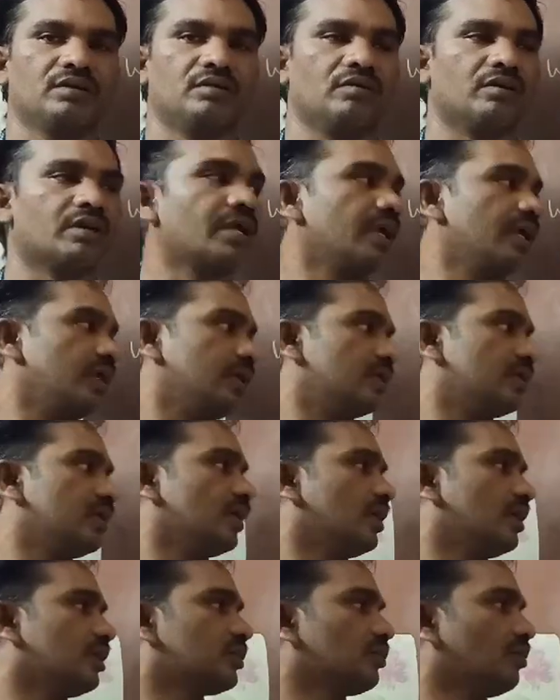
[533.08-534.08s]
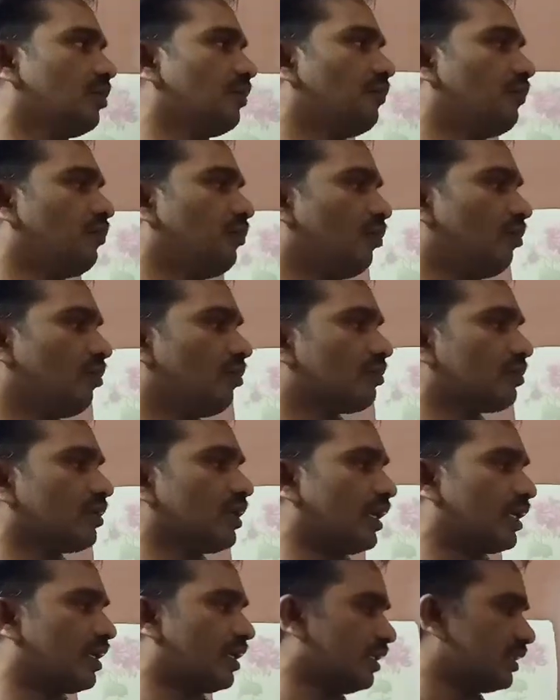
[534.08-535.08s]
Okay, so
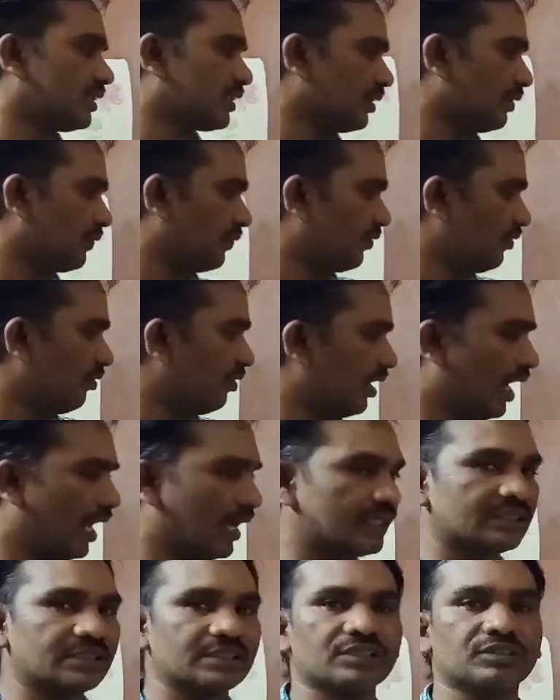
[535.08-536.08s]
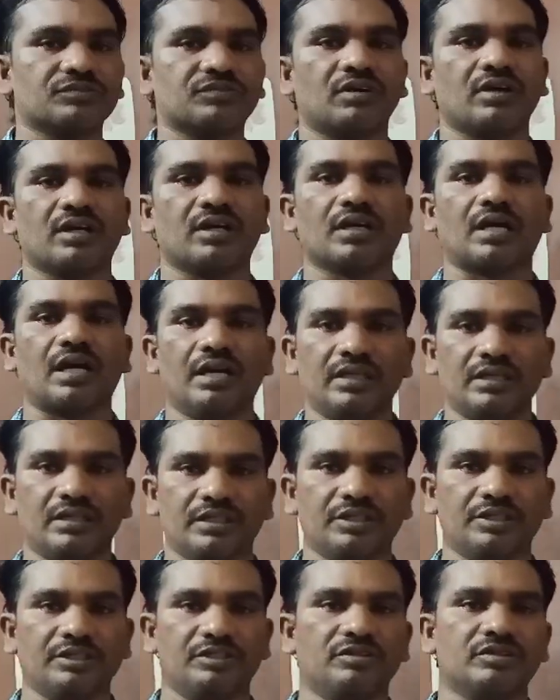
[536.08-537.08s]
at least four actions were
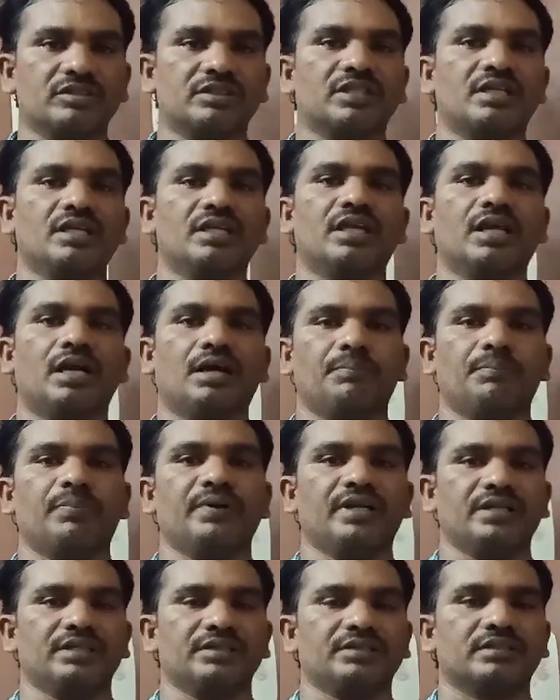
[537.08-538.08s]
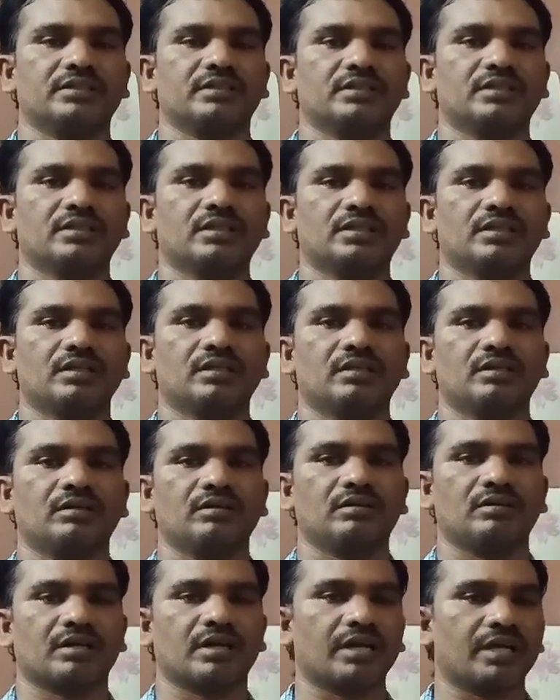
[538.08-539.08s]
continuously happening.
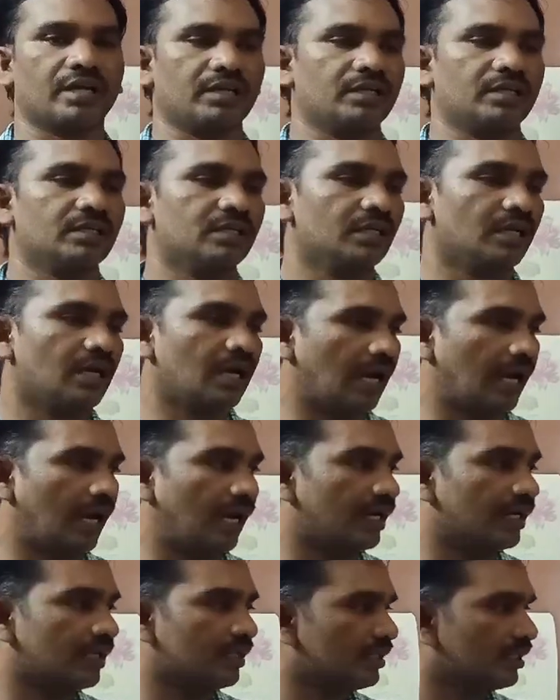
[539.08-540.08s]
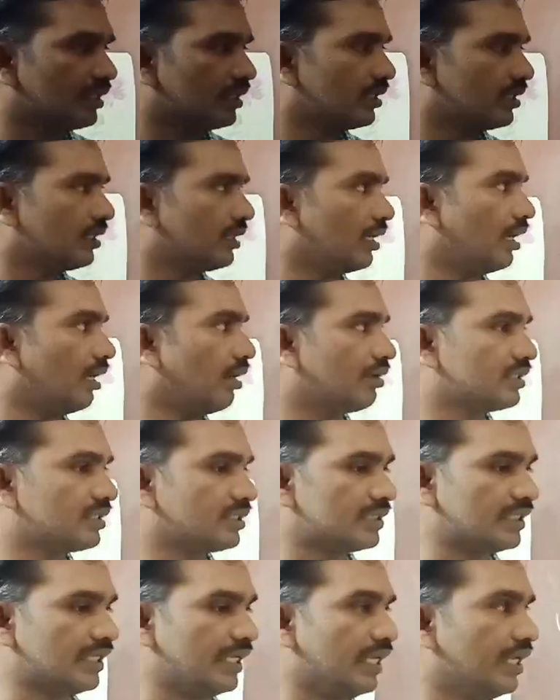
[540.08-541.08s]
Okay, and
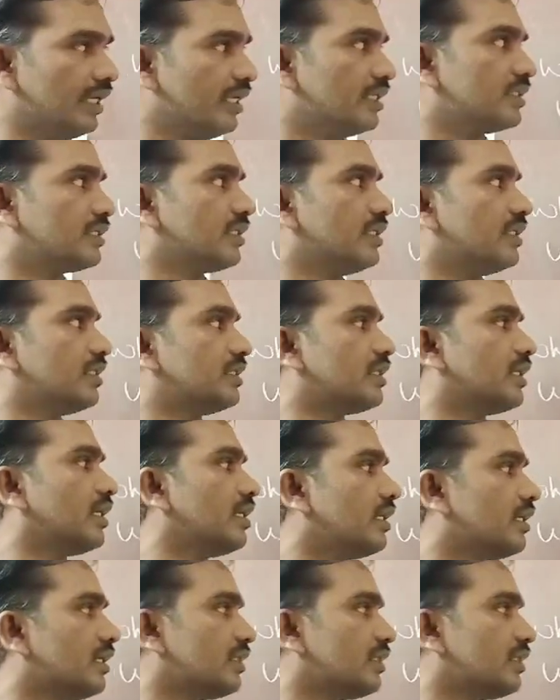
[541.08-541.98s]
it's a